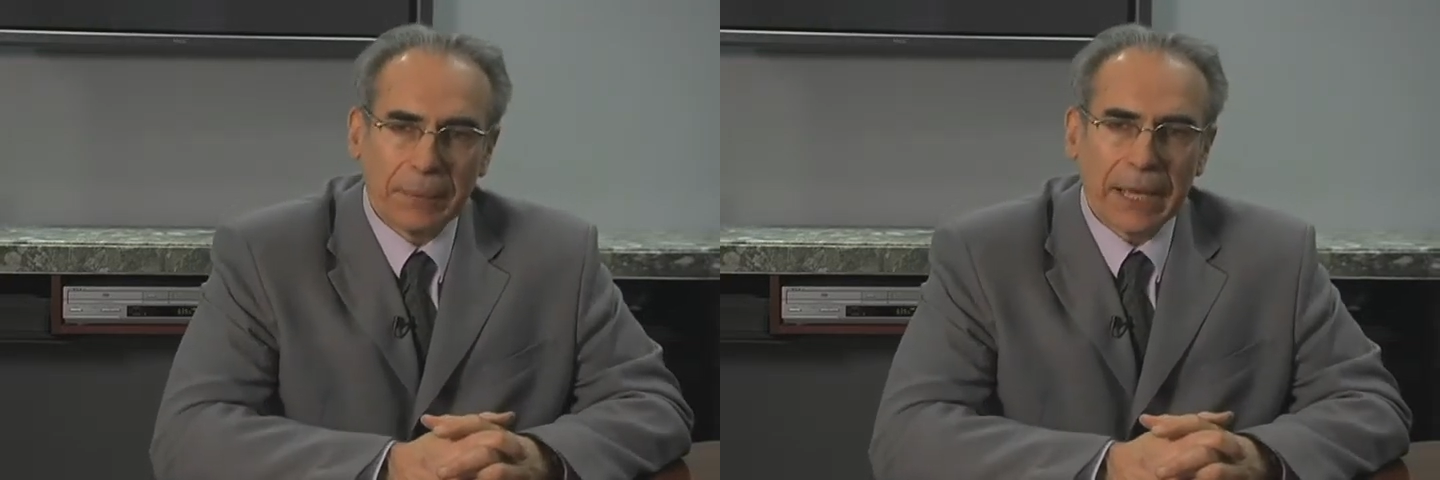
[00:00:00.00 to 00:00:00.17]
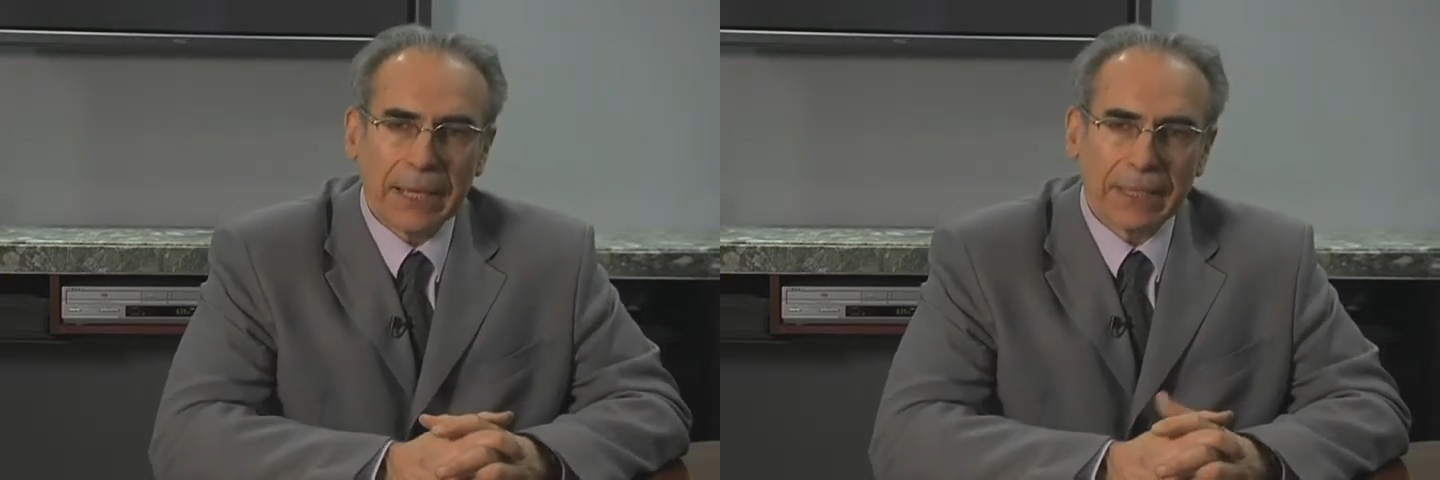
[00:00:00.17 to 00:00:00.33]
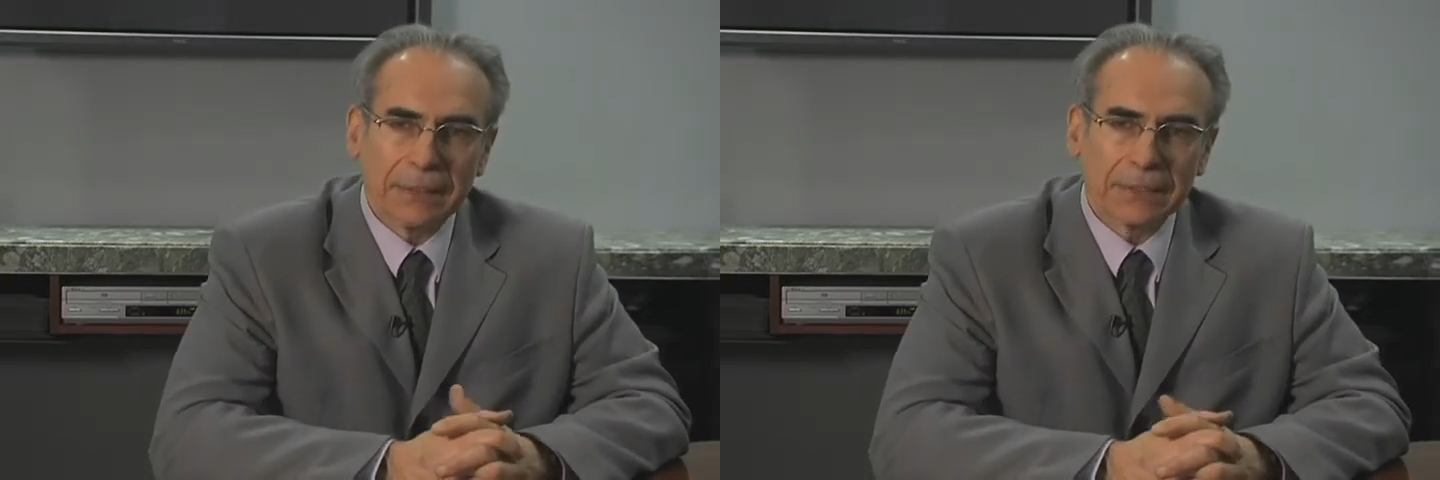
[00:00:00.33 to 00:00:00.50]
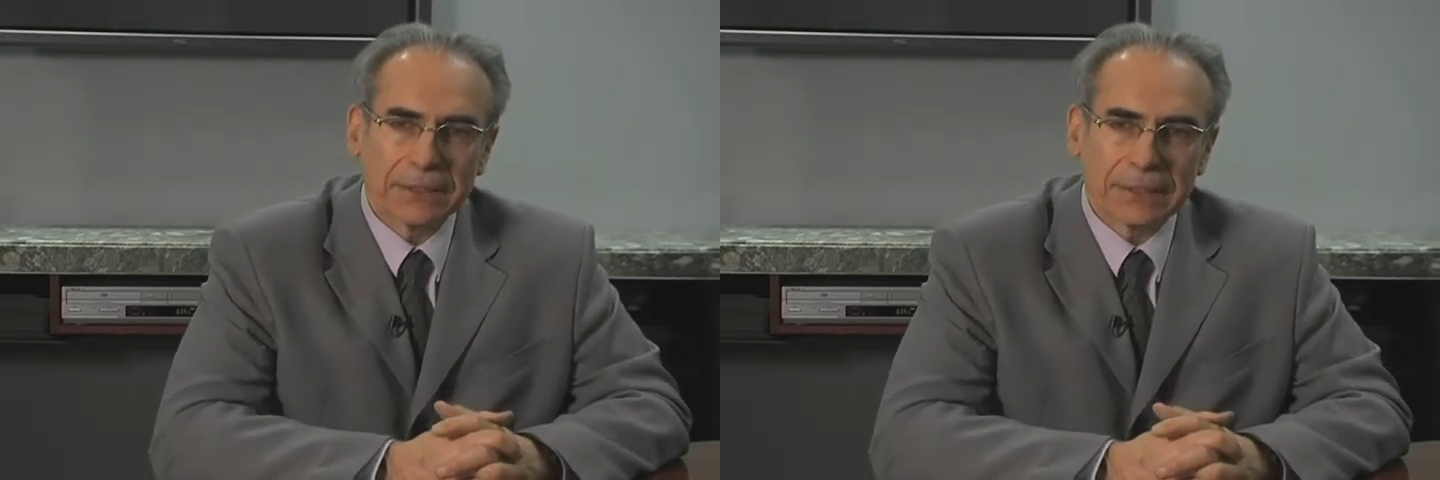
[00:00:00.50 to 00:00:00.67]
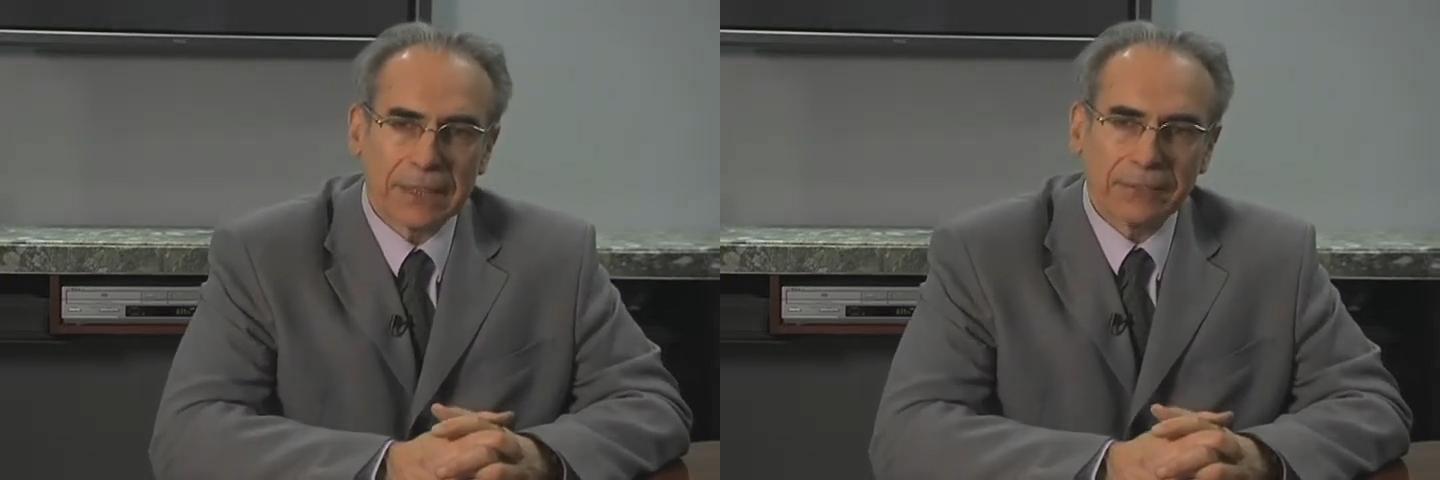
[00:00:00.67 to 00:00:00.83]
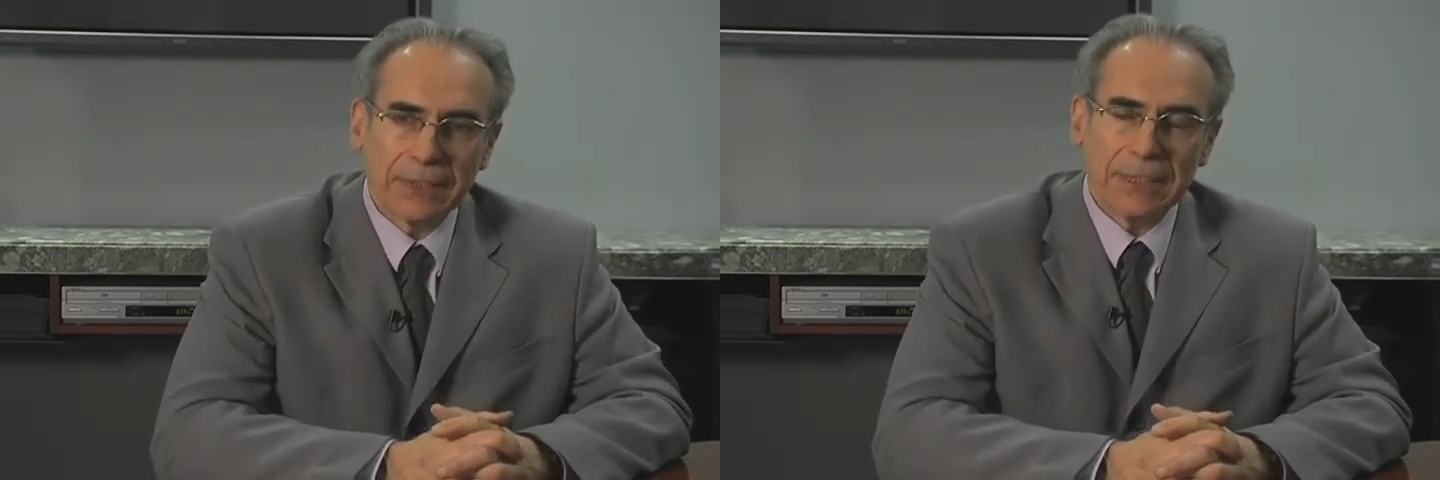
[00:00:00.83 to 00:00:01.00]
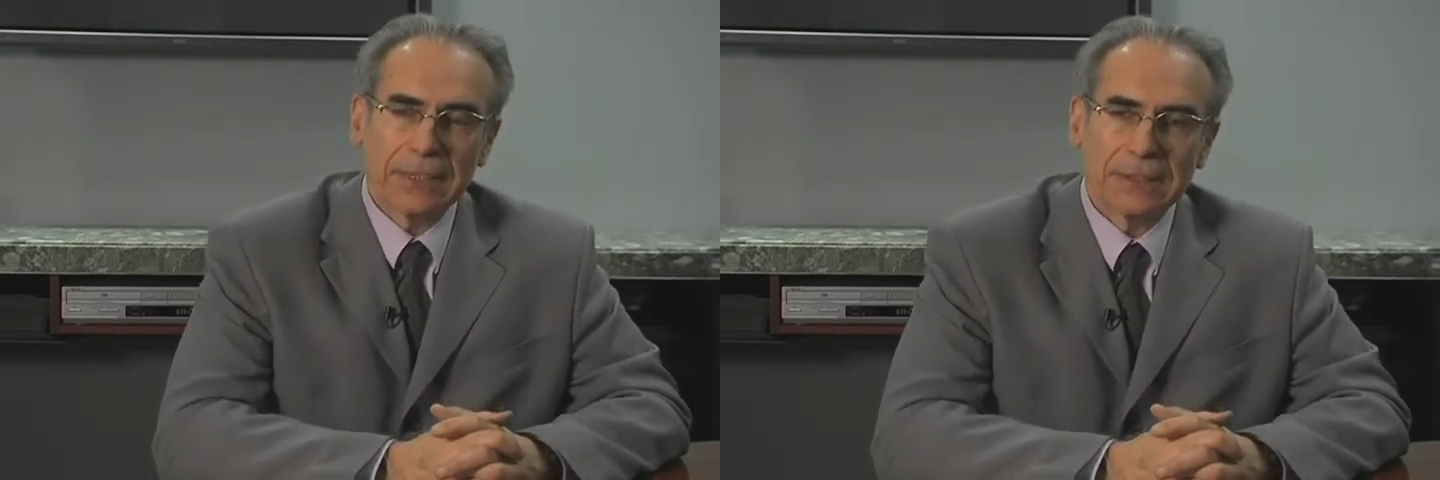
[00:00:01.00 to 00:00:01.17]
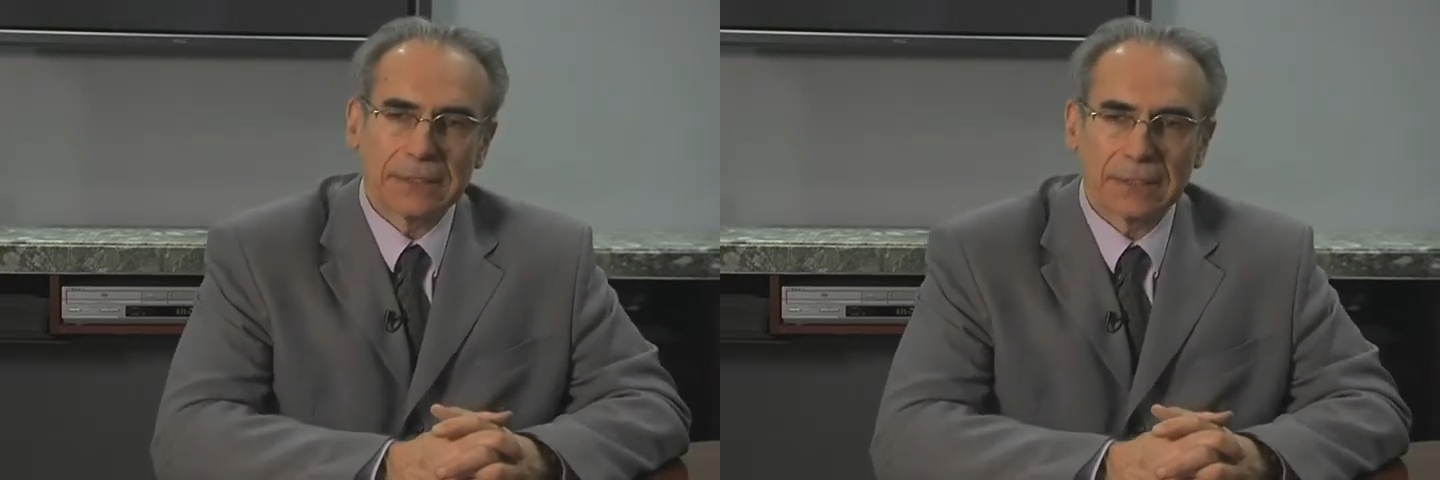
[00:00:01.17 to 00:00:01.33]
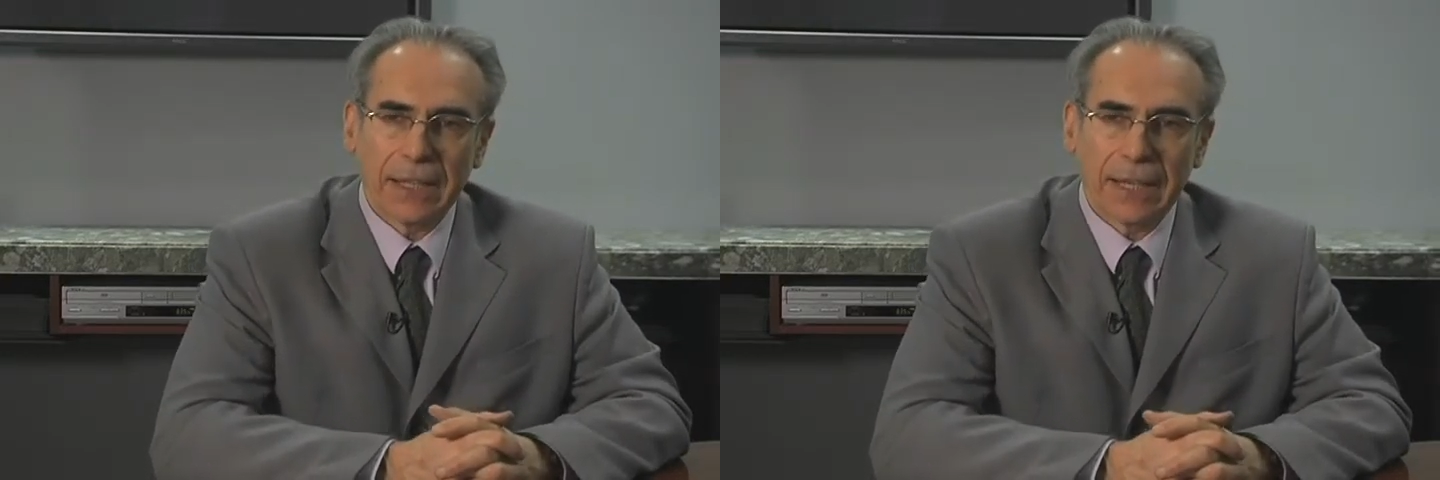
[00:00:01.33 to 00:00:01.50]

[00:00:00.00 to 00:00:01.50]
back in the 70s.